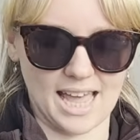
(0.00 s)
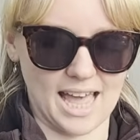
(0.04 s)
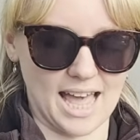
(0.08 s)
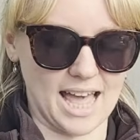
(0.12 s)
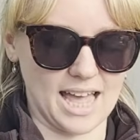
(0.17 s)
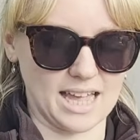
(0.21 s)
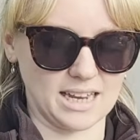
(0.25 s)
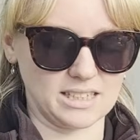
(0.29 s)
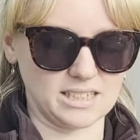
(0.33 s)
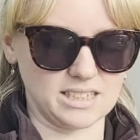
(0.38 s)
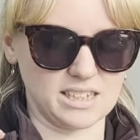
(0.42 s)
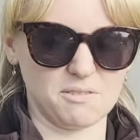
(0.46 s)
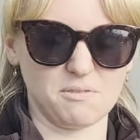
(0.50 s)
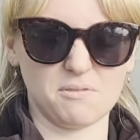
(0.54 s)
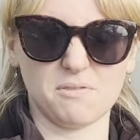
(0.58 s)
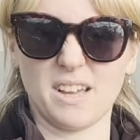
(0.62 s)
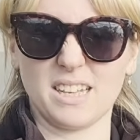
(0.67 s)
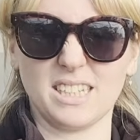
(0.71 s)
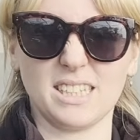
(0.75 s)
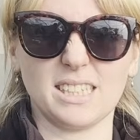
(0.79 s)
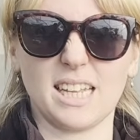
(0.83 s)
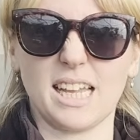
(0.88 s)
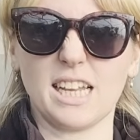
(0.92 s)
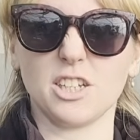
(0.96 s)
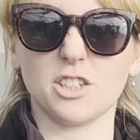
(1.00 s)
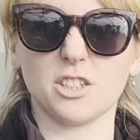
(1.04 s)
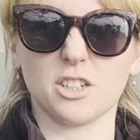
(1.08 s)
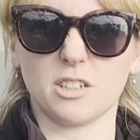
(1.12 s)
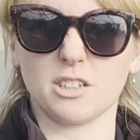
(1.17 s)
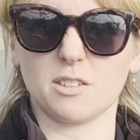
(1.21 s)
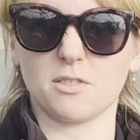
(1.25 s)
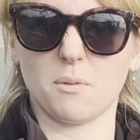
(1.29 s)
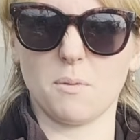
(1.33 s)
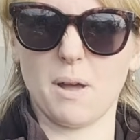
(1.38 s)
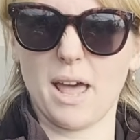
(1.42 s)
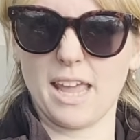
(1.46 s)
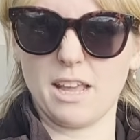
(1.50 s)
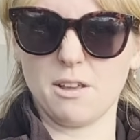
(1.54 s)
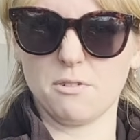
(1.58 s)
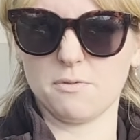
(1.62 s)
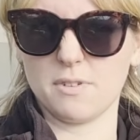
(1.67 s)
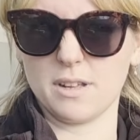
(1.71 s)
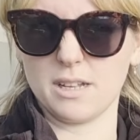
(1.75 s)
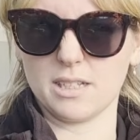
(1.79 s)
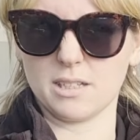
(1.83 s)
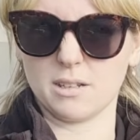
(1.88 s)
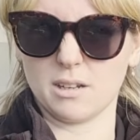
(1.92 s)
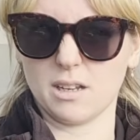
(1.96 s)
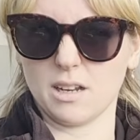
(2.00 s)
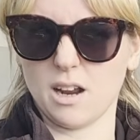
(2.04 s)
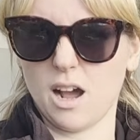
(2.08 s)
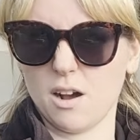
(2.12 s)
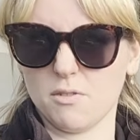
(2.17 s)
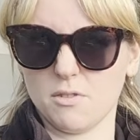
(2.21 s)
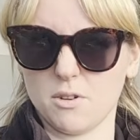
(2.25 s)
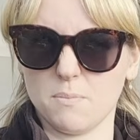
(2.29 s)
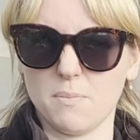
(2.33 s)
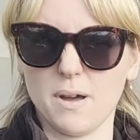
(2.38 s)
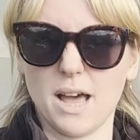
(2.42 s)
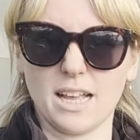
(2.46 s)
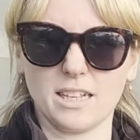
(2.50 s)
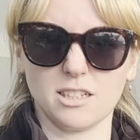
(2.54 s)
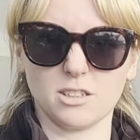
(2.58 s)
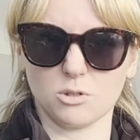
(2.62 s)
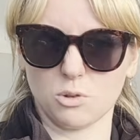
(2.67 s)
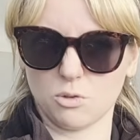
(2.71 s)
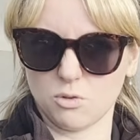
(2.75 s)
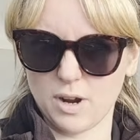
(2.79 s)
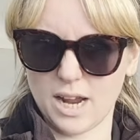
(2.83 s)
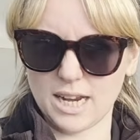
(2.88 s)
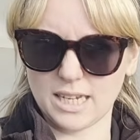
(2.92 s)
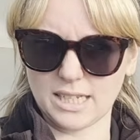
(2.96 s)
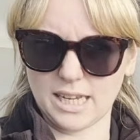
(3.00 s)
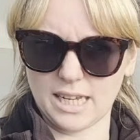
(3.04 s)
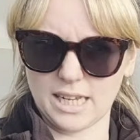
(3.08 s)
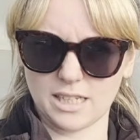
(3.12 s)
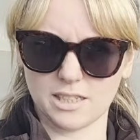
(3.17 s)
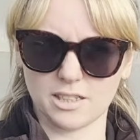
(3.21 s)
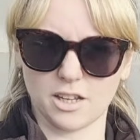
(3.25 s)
and infestations from aphids and other pests already.